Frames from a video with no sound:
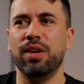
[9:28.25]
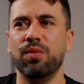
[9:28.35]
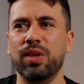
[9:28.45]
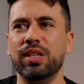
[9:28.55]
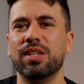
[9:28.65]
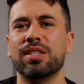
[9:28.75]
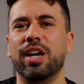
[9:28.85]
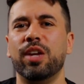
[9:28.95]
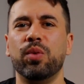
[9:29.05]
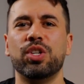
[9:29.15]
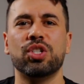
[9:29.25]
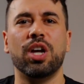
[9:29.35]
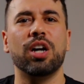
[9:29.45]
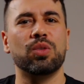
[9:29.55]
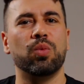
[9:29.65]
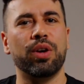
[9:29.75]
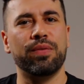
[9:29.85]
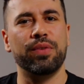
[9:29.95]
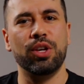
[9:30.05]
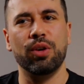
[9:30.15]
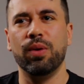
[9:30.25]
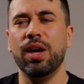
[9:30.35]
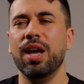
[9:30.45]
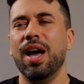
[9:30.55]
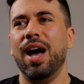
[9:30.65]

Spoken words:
and really decide which stocks work for you.